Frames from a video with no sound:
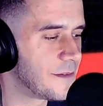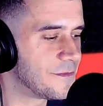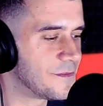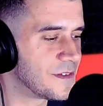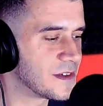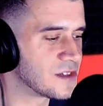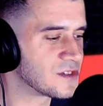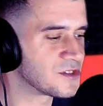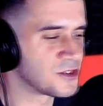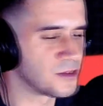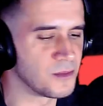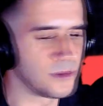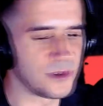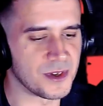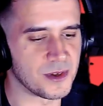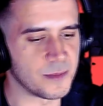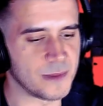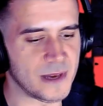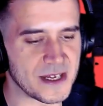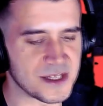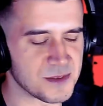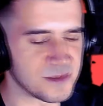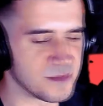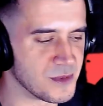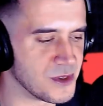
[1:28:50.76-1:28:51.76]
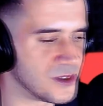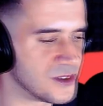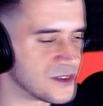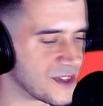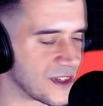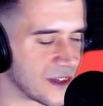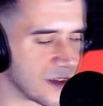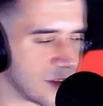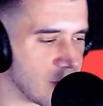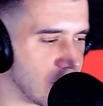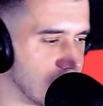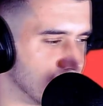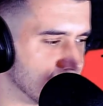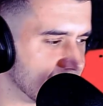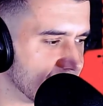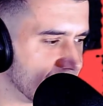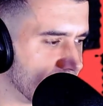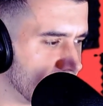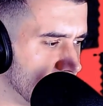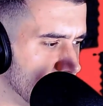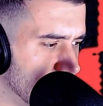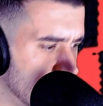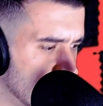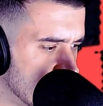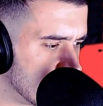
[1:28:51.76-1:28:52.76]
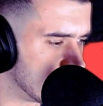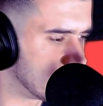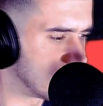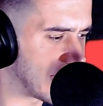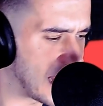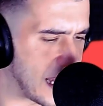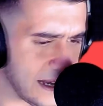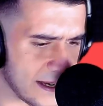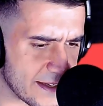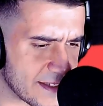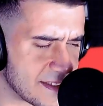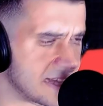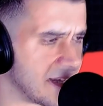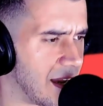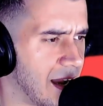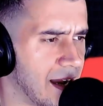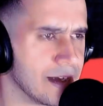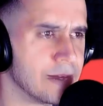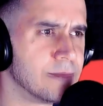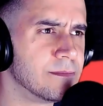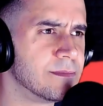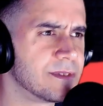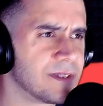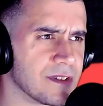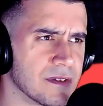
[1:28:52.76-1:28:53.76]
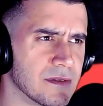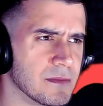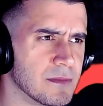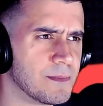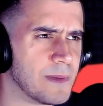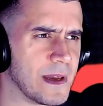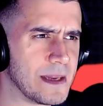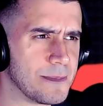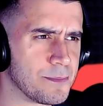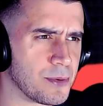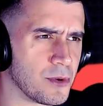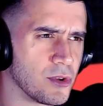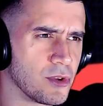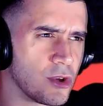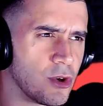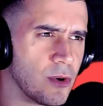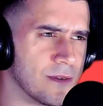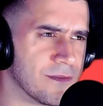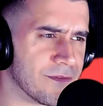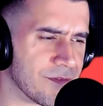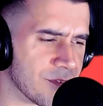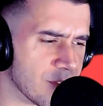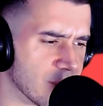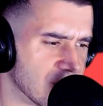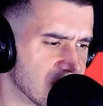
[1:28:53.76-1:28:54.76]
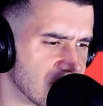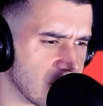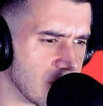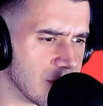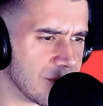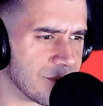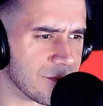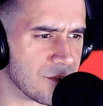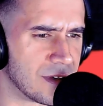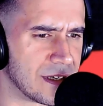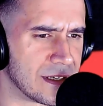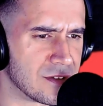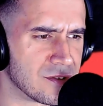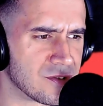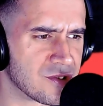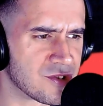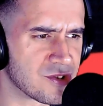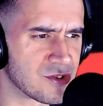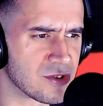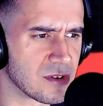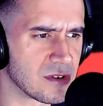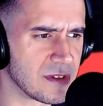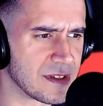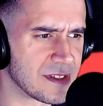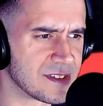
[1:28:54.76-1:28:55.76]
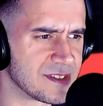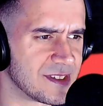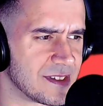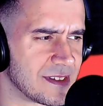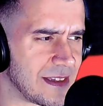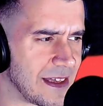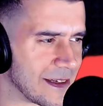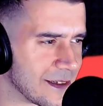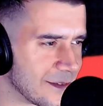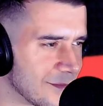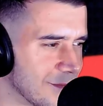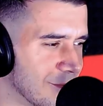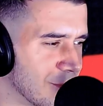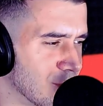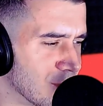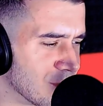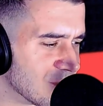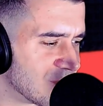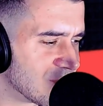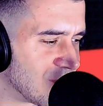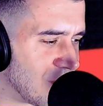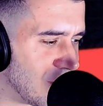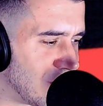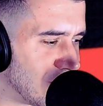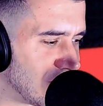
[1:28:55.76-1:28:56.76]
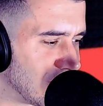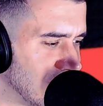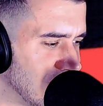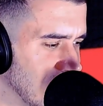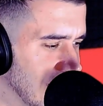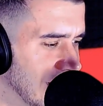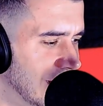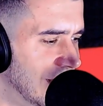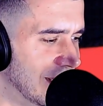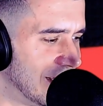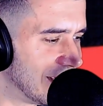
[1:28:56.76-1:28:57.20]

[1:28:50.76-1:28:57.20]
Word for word: think some of the best music comes from dark times and yeah. people going through suffering and struggling. Cause it's like from the soul. Yeah.